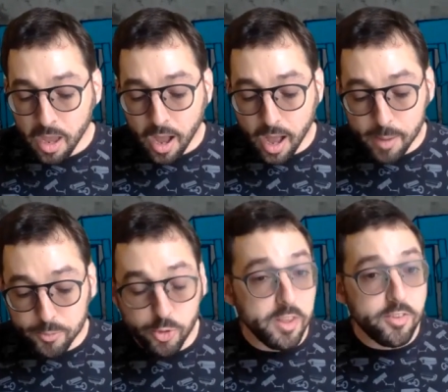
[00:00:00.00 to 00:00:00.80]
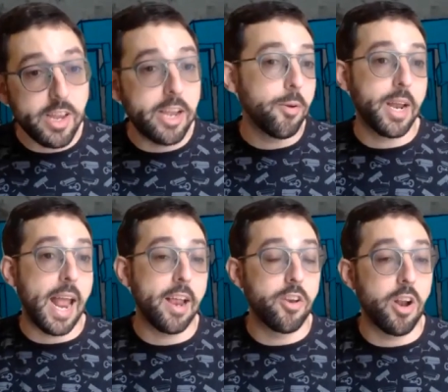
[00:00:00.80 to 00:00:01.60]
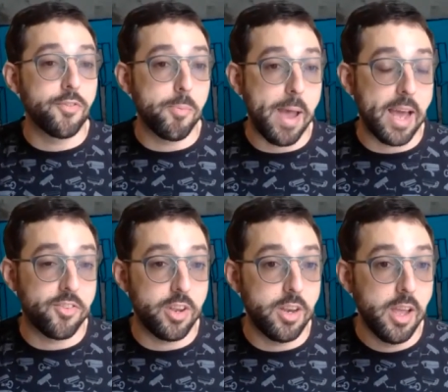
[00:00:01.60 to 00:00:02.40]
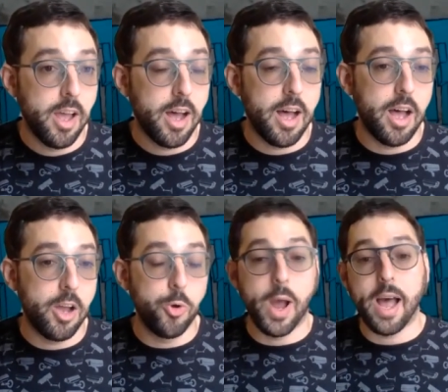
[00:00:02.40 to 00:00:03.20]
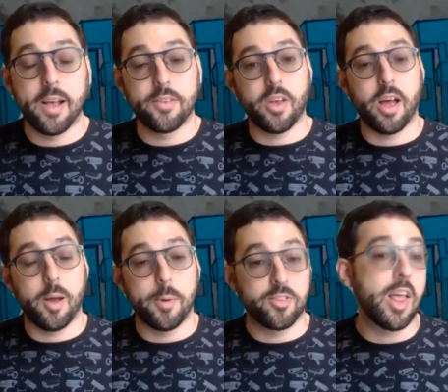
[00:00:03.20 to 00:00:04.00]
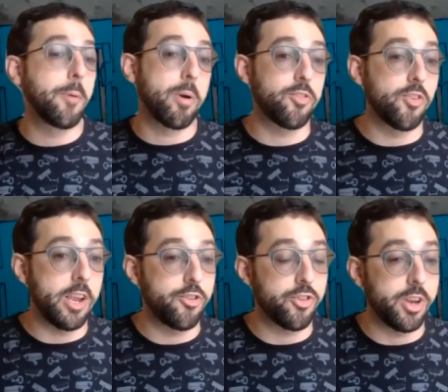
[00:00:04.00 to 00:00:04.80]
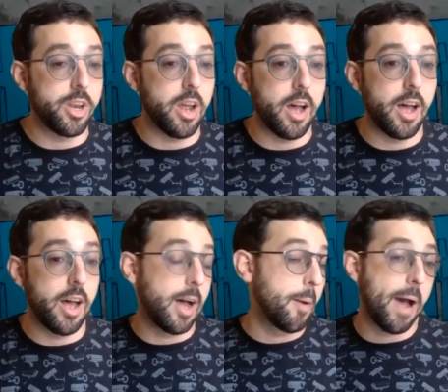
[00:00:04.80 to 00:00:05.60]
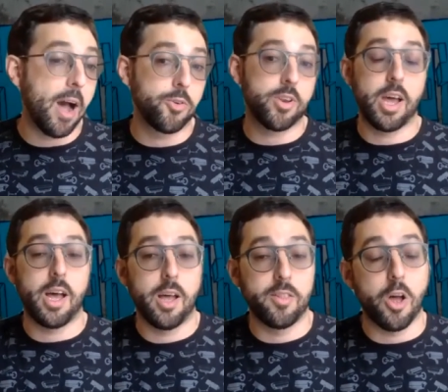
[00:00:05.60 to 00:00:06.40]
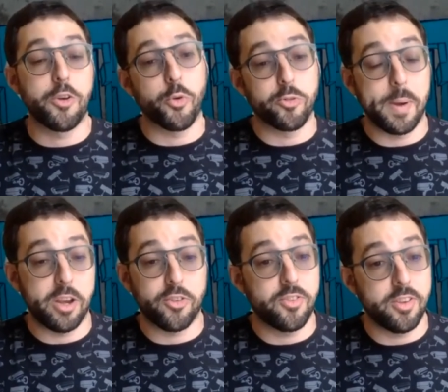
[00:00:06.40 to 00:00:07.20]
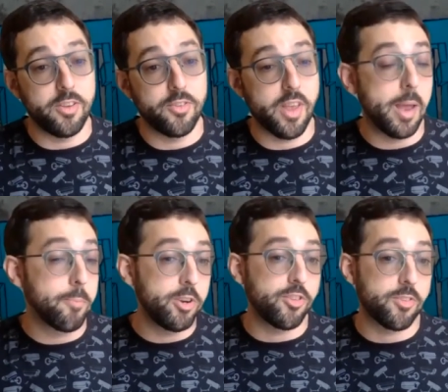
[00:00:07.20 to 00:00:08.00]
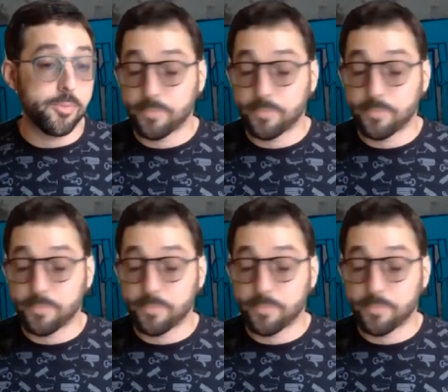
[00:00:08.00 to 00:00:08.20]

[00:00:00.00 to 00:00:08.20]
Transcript: Um, so at this stage, I'm going to hand it off to Madison, uh, who has um, a slide presentation uh, about uh, law enforcement agencies and breaches.